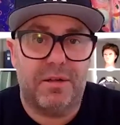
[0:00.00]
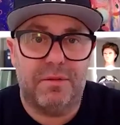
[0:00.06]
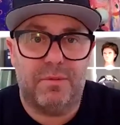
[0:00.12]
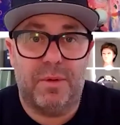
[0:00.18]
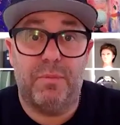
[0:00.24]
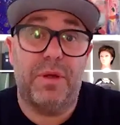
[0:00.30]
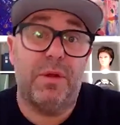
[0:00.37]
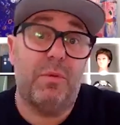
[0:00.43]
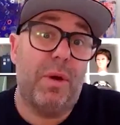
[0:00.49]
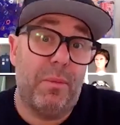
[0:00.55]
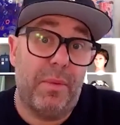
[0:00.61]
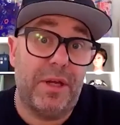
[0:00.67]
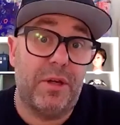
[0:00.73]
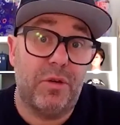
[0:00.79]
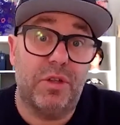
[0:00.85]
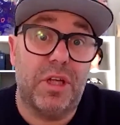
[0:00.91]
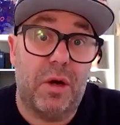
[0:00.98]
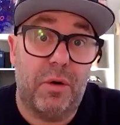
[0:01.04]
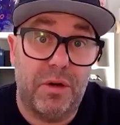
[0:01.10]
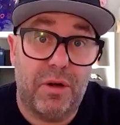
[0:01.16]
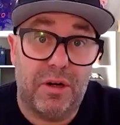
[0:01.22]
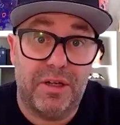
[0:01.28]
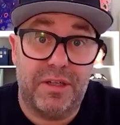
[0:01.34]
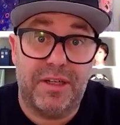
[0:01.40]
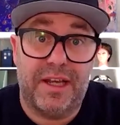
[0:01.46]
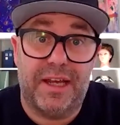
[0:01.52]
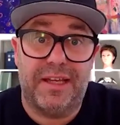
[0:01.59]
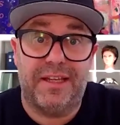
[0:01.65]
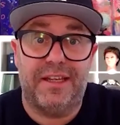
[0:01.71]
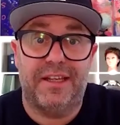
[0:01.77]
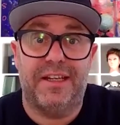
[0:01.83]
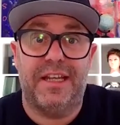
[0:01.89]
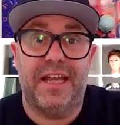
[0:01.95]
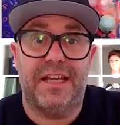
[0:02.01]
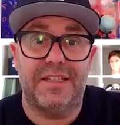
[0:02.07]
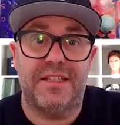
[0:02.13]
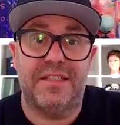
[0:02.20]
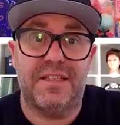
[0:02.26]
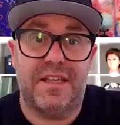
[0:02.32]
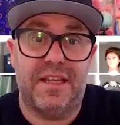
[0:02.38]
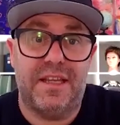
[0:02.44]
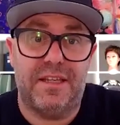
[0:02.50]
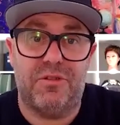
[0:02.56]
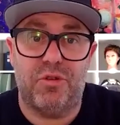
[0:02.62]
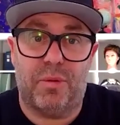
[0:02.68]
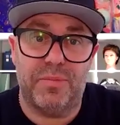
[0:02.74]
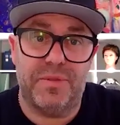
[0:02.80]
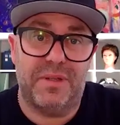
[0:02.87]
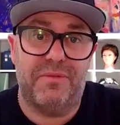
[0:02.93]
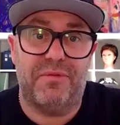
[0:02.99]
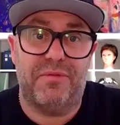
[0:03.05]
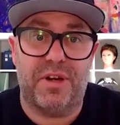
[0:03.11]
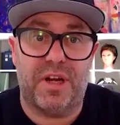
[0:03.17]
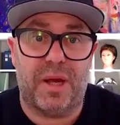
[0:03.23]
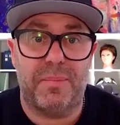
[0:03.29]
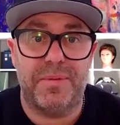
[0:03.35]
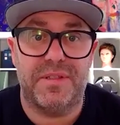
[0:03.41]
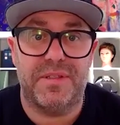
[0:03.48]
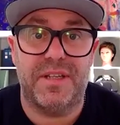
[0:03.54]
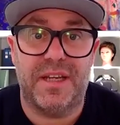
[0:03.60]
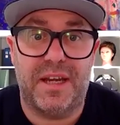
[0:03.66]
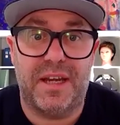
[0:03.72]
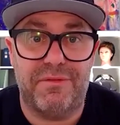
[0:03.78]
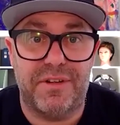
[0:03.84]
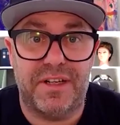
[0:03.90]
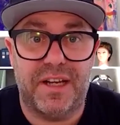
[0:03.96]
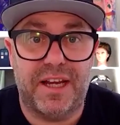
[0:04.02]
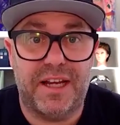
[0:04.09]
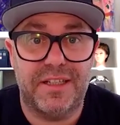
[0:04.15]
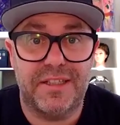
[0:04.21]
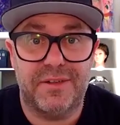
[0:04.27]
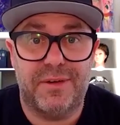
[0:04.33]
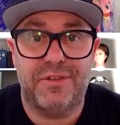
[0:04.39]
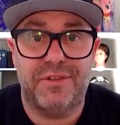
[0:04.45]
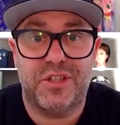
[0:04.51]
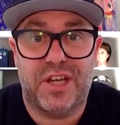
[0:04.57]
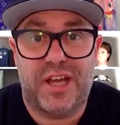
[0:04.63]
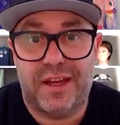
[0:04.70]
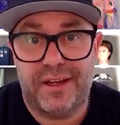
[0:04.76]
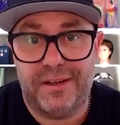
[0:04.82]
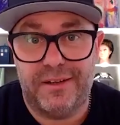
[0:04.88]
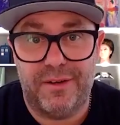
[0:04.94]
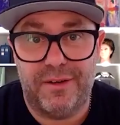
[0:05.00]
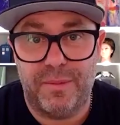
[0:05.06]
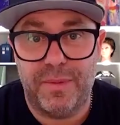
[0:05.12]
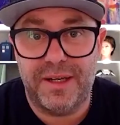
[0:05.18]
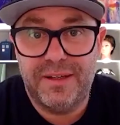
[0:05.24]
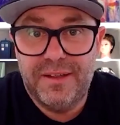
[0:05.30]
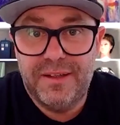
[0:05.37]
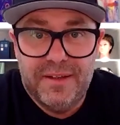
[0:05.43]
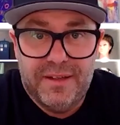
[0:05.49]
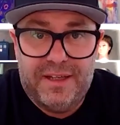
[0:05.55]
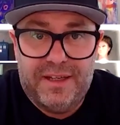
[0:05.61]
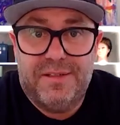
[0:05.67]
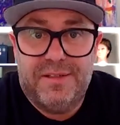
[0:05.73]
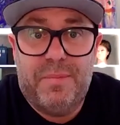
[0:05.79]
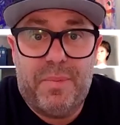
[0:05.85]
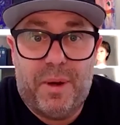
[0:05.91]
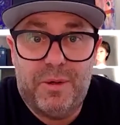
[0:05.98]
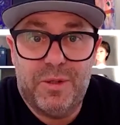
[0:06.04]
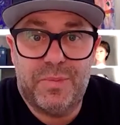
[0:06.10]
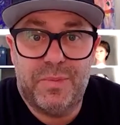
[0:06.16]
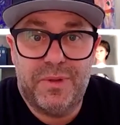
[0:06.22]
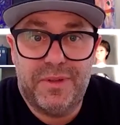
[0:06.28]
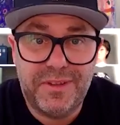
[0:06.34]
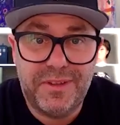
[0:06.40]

when we could go on holiday, and he drops in for a cup of tea every day to have a chat. You know what I mean? That's the postman.